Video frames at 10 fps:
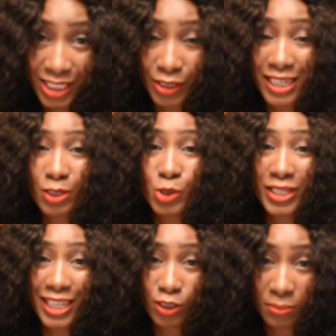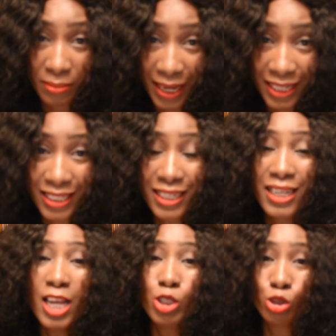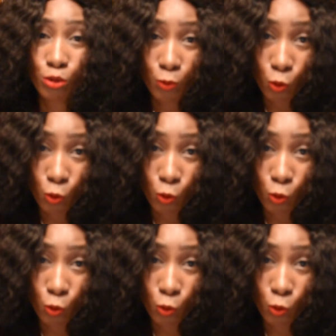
you can also get a mechanic to